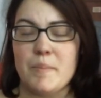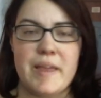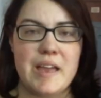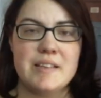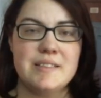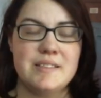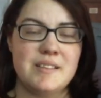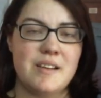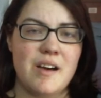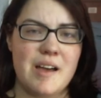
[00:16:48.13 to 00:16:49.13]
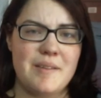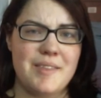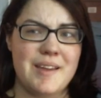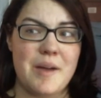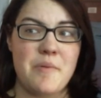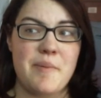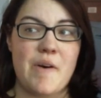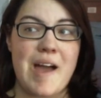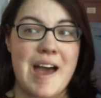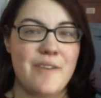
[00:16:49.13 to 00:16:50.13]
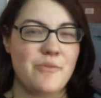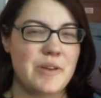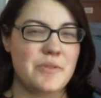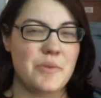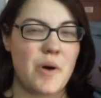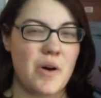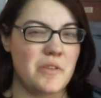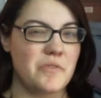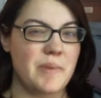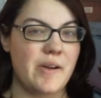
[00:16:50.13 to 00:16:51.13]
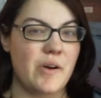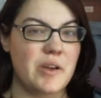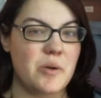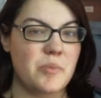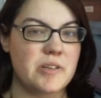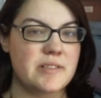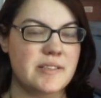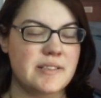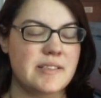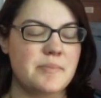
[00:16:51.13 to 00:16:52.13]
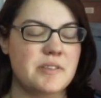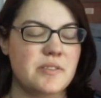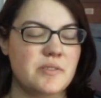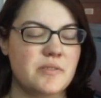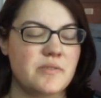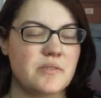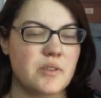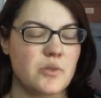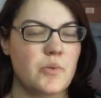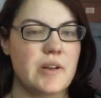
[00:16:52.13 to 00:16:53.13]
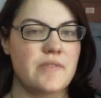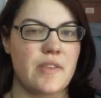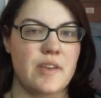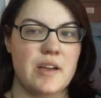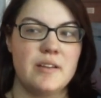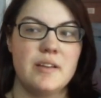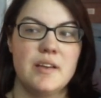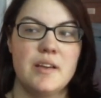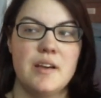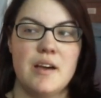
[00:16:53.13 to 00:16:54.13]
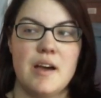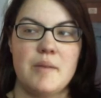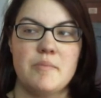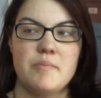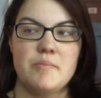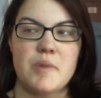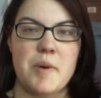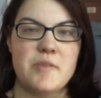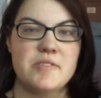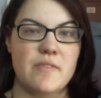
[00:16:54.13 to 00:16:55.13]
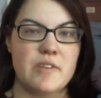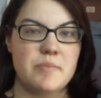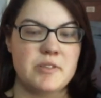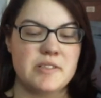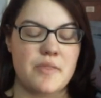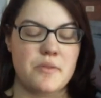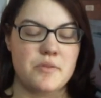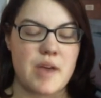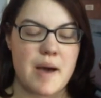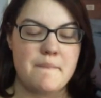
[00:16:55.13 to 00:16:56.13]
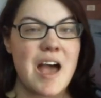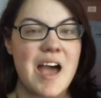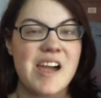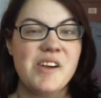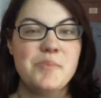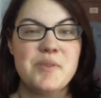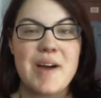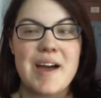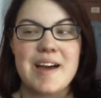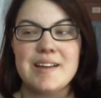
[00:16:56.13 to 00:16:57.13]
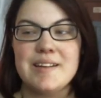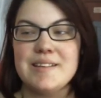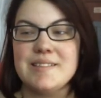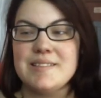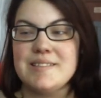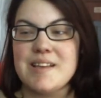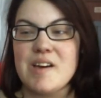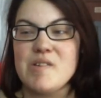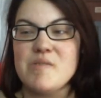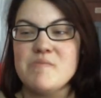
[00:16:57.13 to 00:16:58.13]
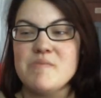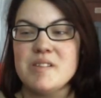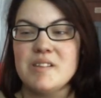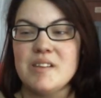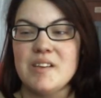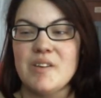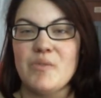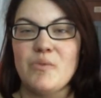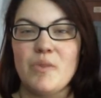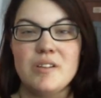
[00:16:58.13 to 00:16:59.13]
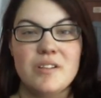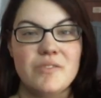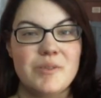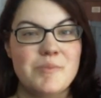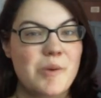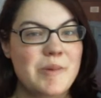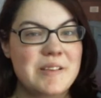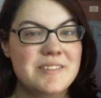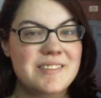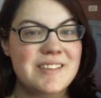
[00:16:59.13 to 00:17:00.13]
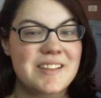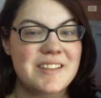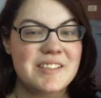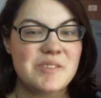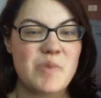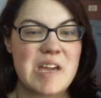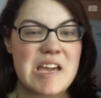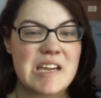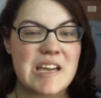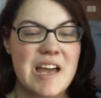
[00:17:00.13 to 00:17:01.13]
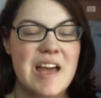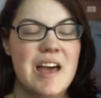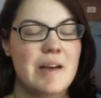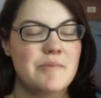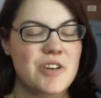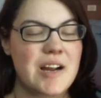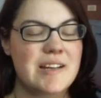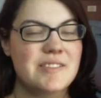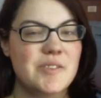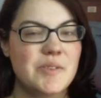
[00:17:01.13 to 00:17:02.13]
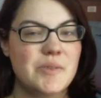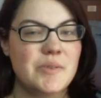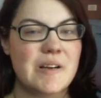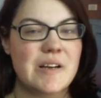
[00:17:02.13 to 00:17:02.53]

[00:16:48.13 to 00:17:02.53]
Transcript: and I think I'm about halfway through all of my audiobooks, except The Queen of Nothing. I'm about seventy percent through that. I hope you had some wonderful moments this week. I'm trying to